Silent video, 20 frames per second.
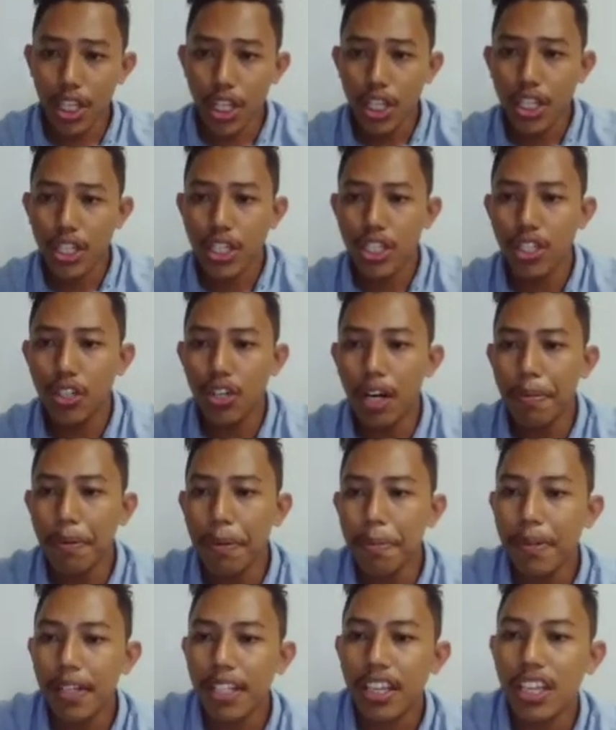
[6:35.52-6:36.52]
So
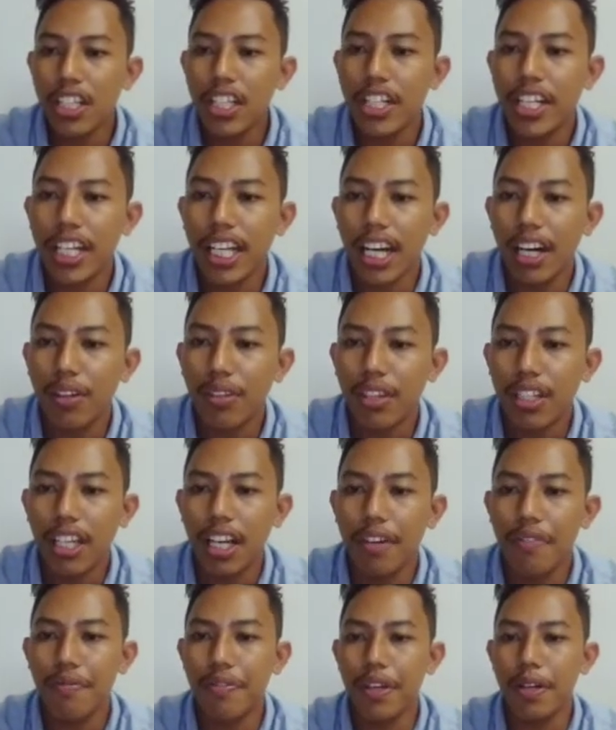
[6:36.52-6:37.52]
appropriate learning
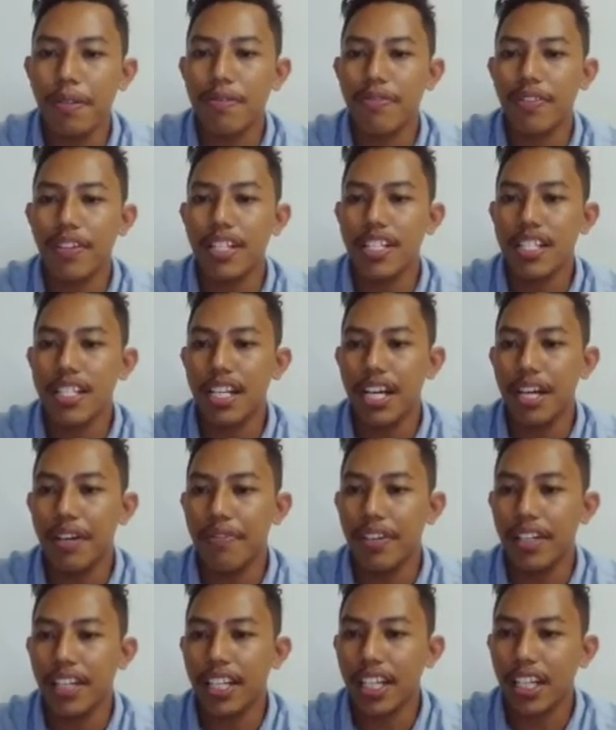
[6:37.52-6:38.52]
outcome verbs for this
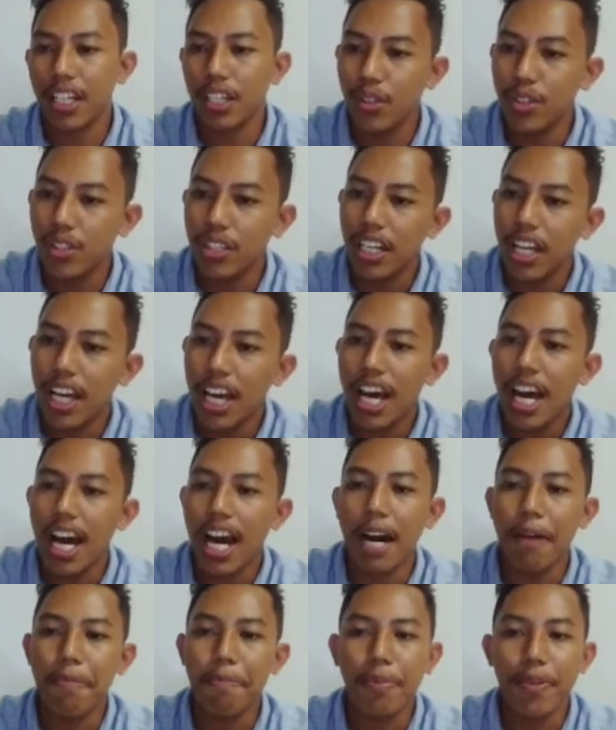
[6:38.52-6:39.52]
level include
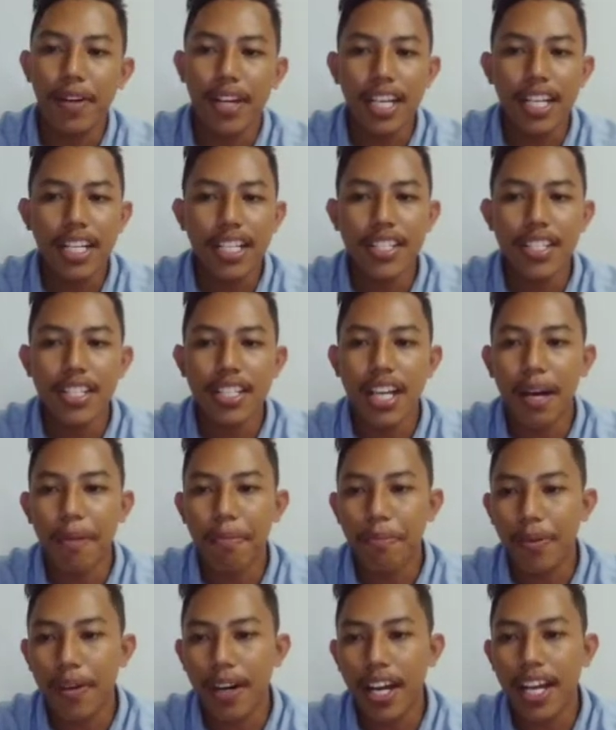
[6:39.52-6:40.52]
appraise,
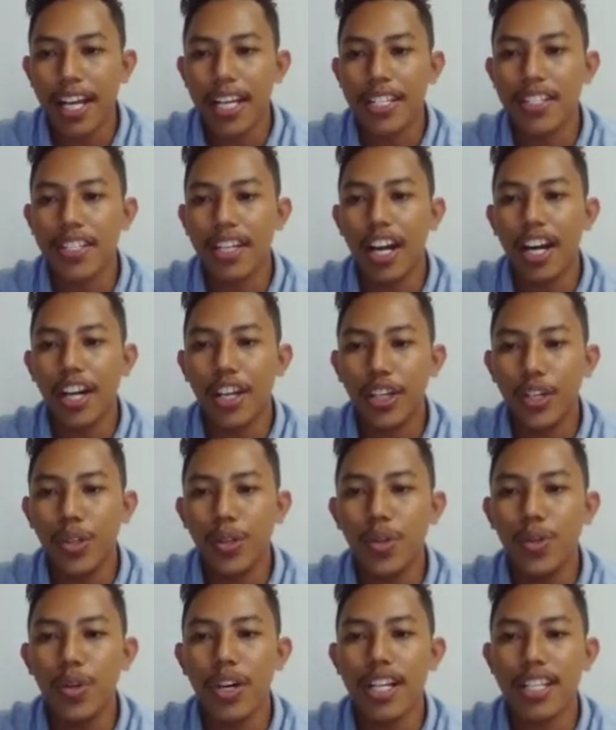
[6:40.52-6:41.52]
apprise,
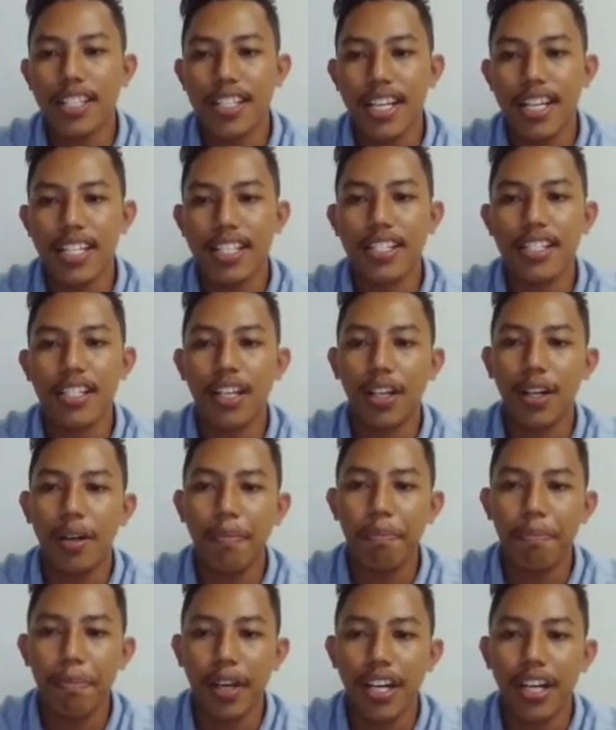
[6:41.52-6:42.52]
argue, assess,
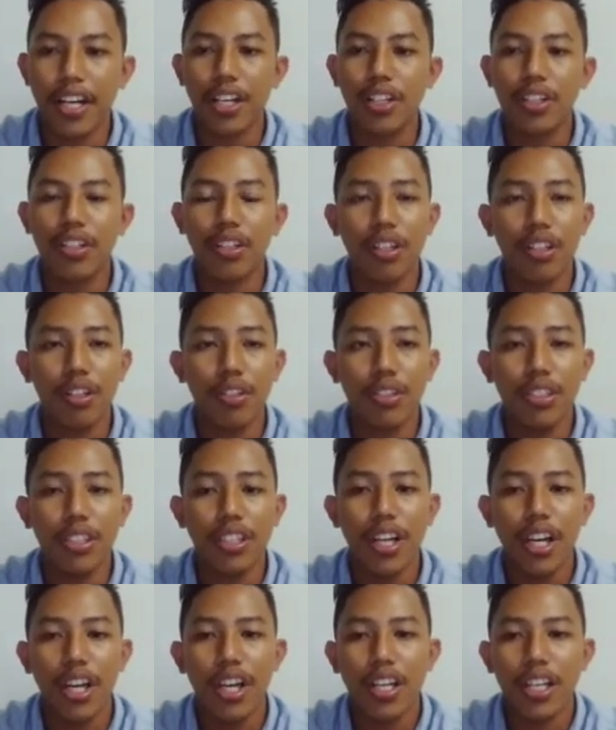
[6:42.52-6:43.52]
compare,
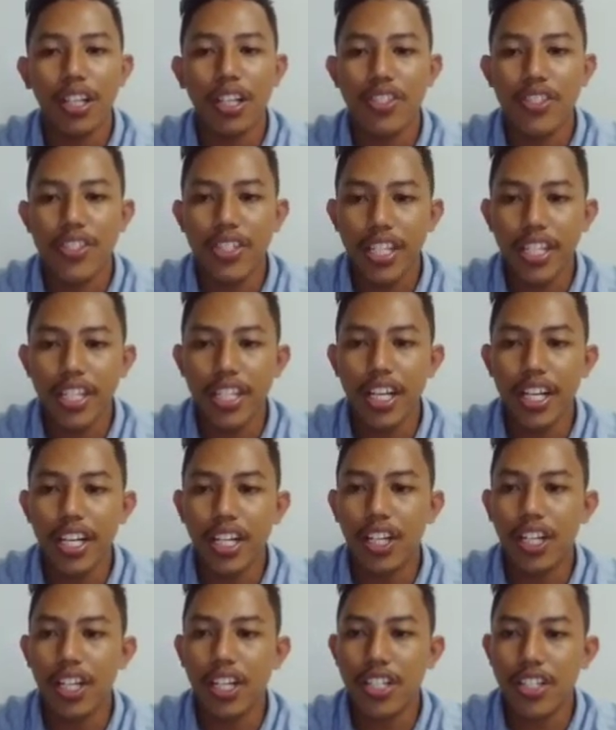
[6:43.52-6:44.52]
conclude, consider,
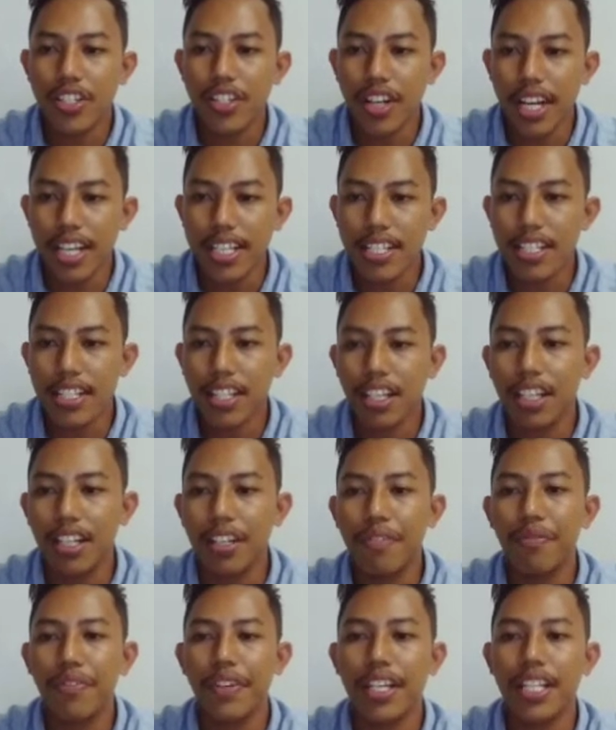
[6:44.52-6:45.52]
contrast,
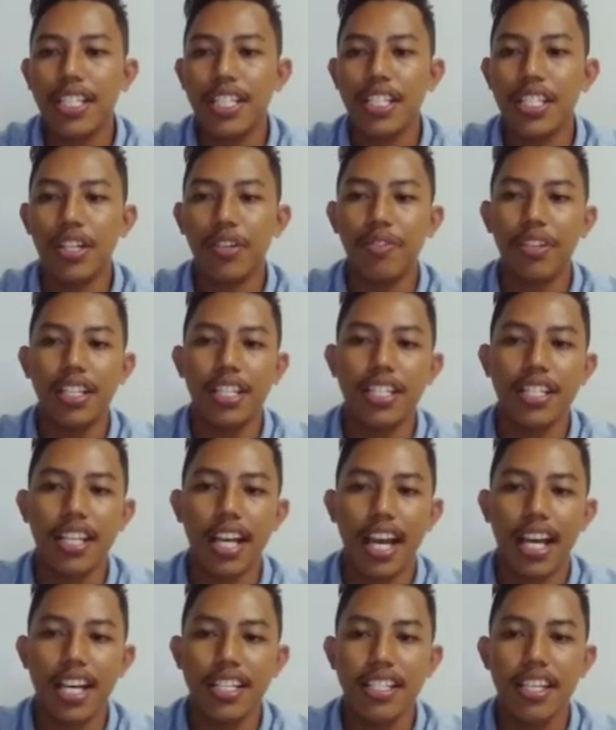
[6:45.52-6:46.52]
convince,
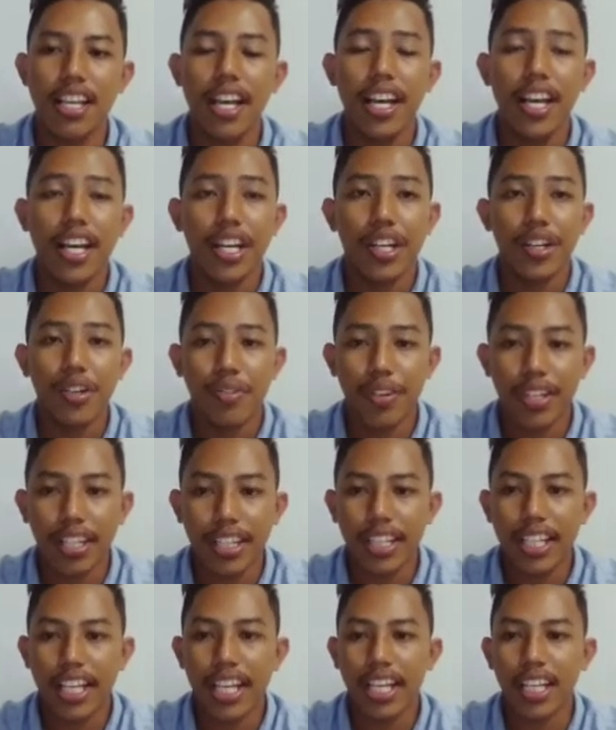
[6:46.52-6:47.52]
criticize,
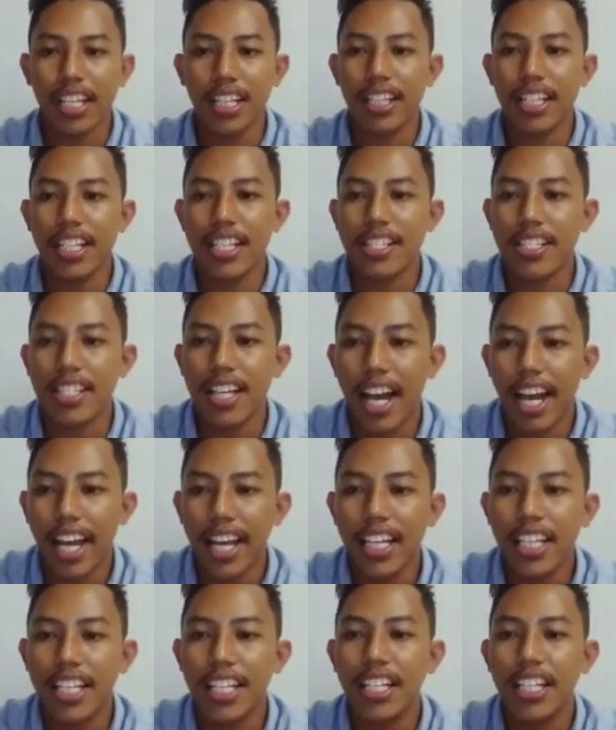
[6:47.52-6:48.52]
critique,
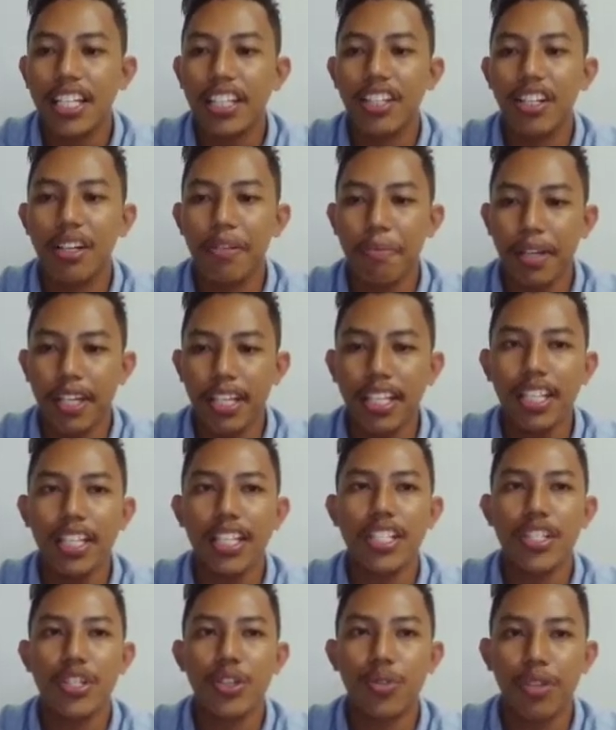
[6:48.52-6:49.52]
decide, determine,
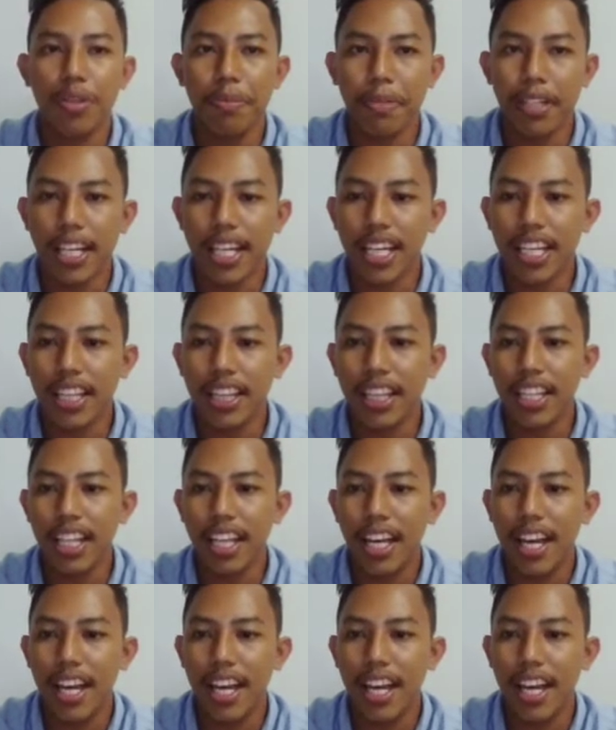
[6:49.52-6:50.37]
discriminate,